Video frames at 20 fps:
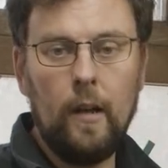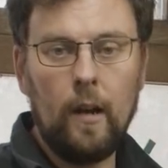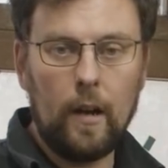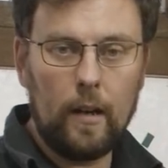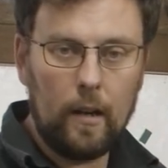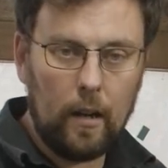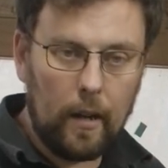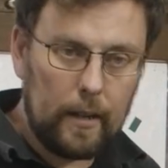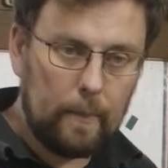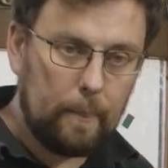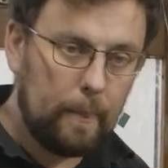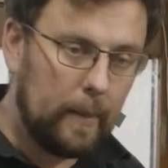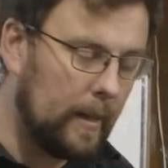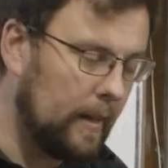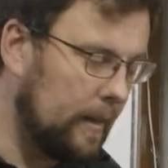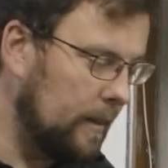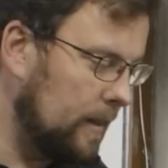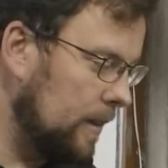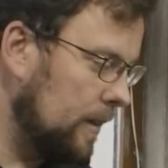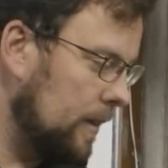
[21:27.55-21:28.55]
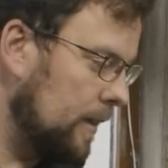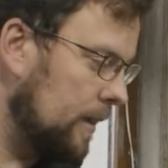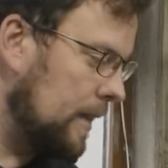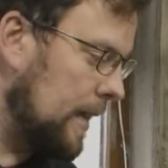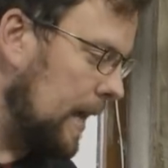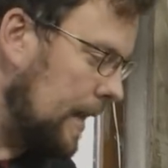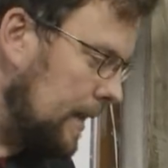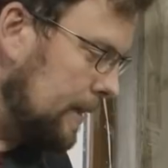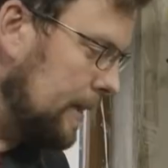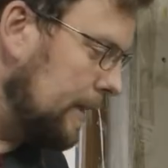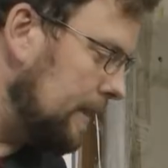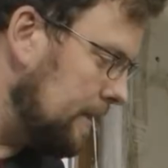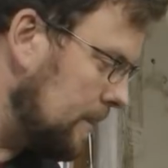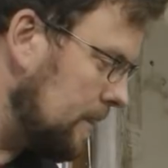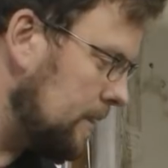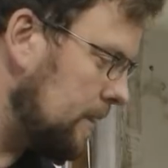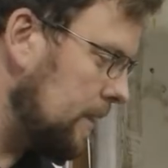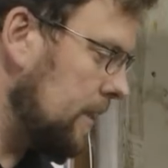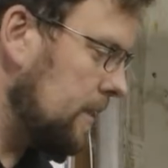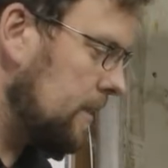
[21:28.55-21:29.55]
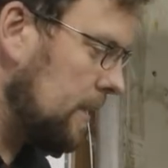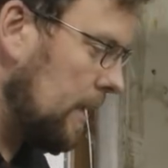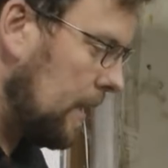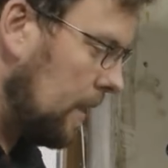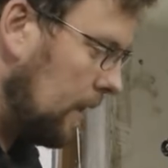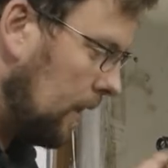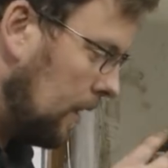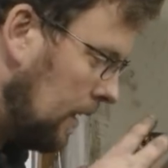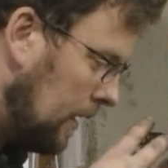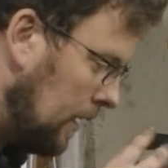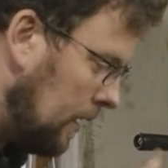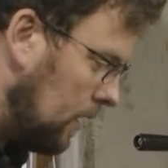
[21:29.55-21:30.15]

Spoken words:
I like getting into detail